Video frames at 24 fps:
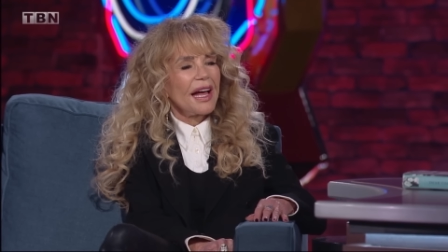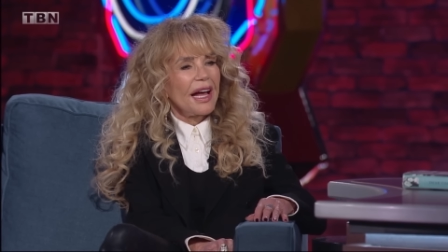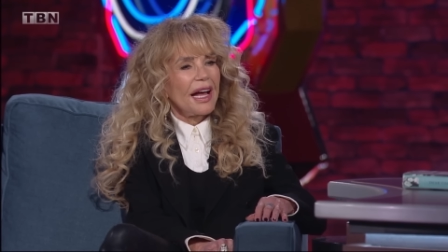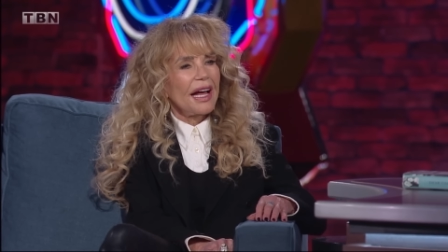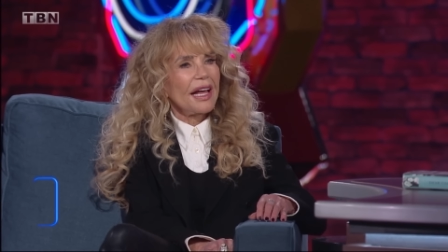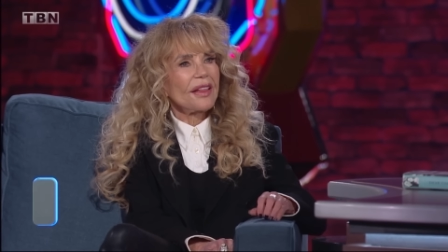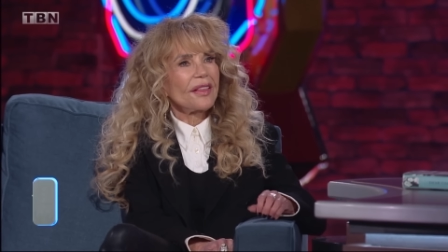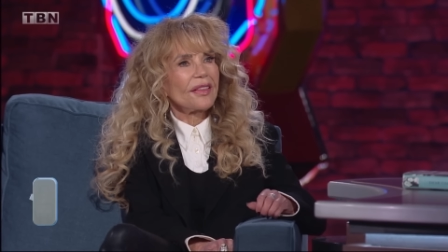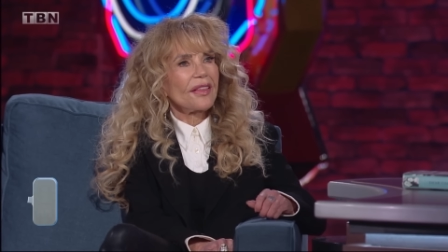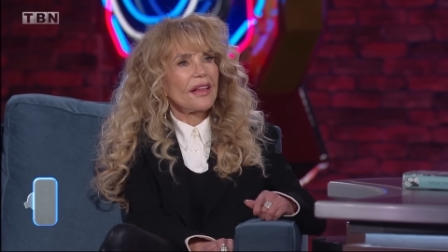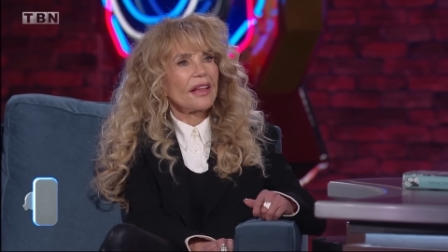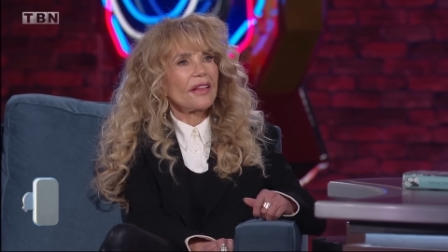
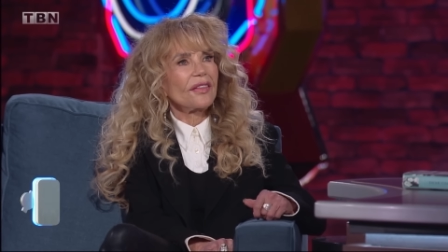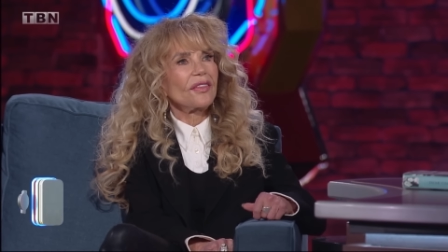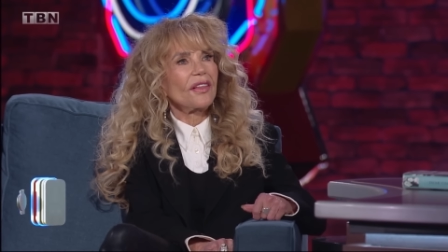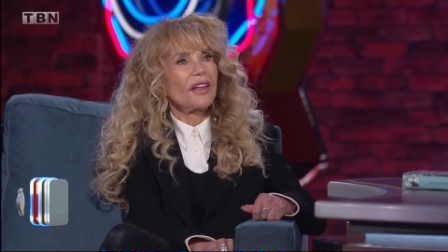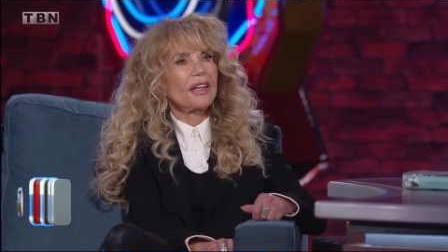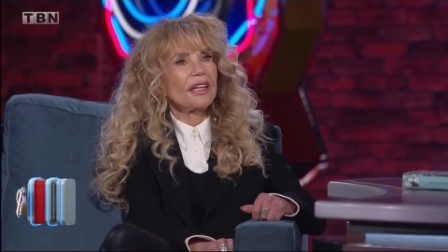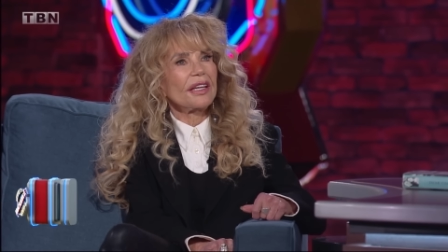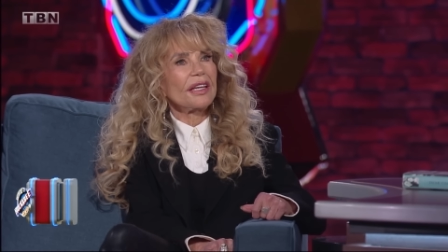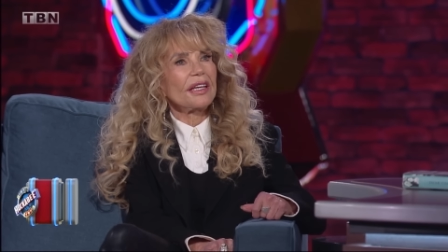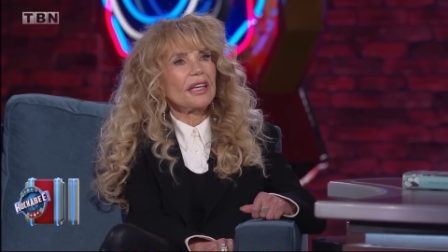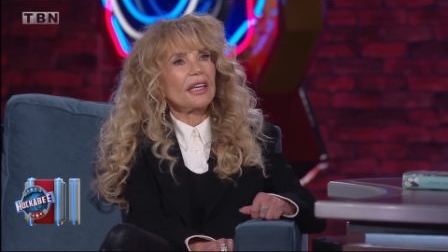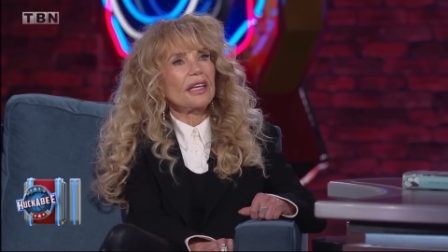I think that
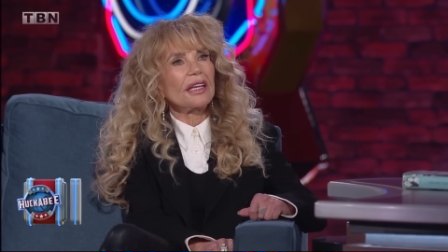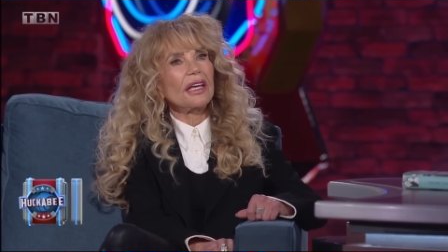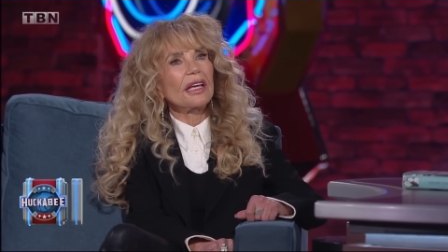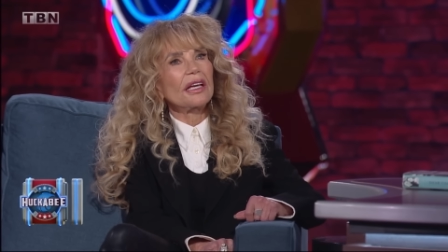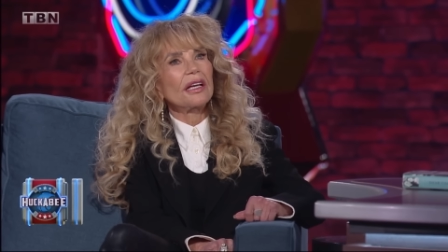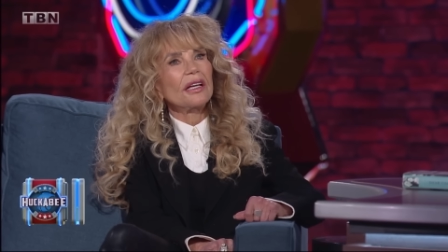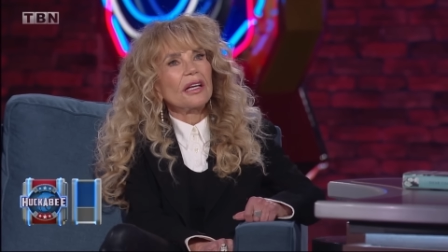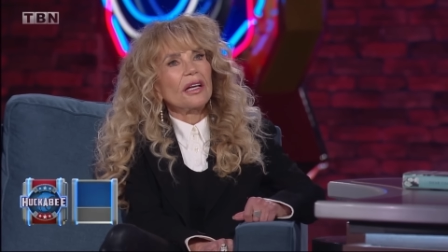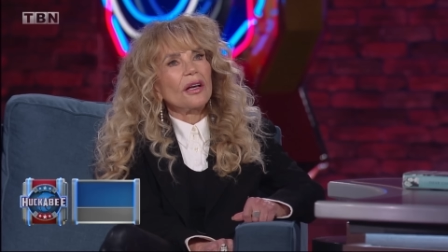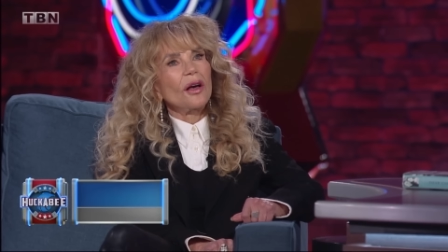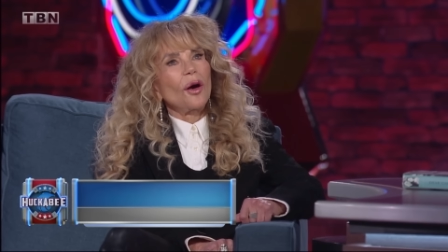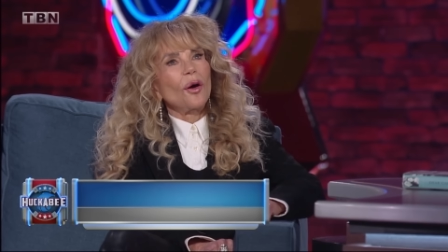
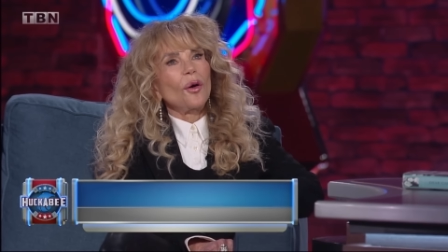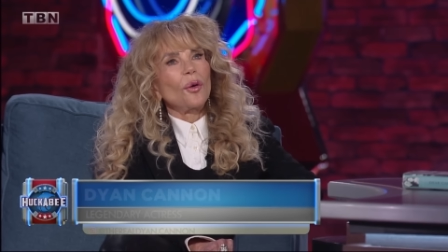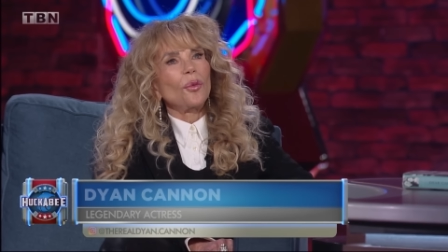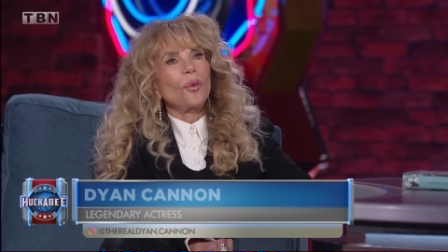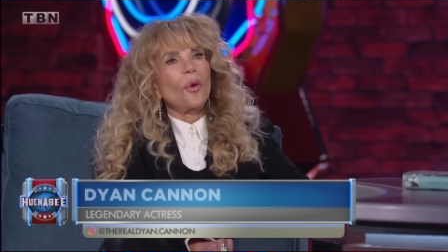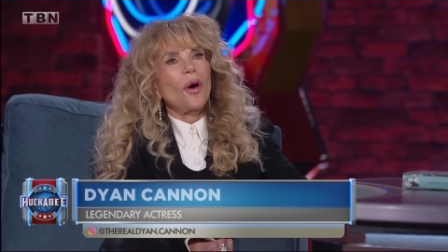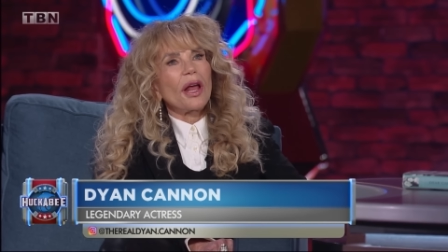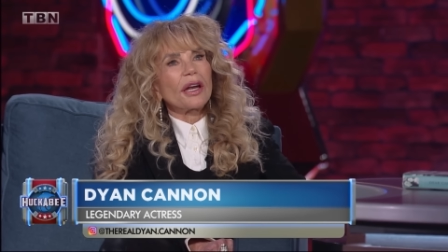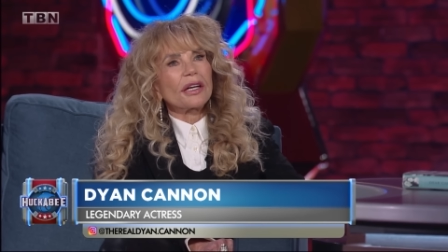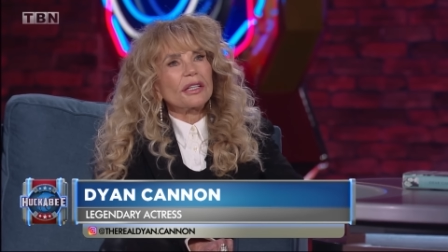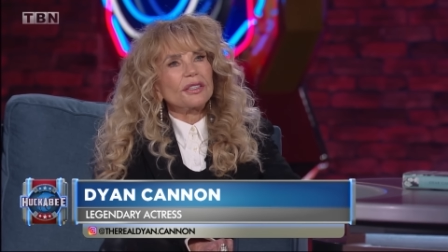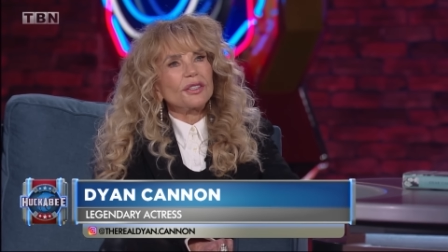he
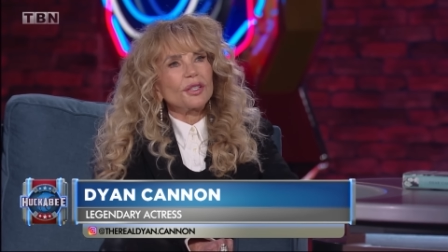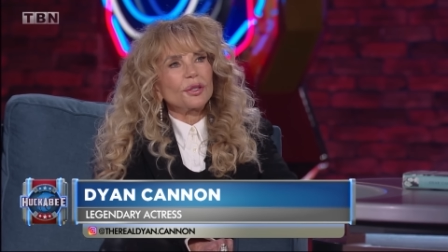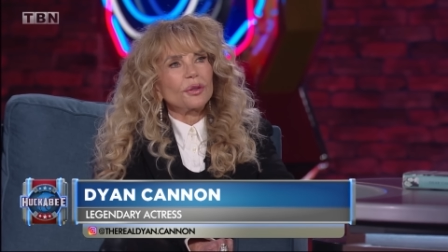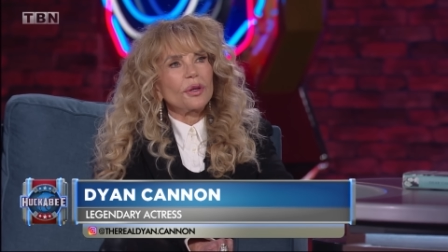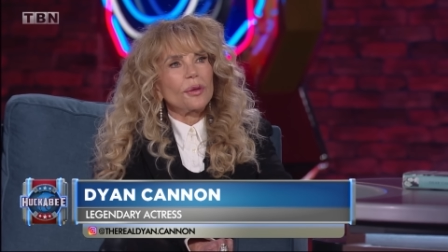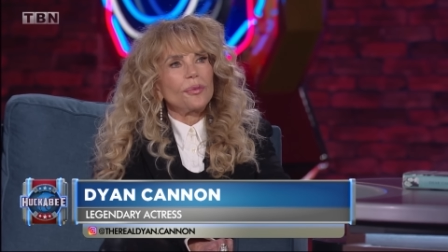wanted to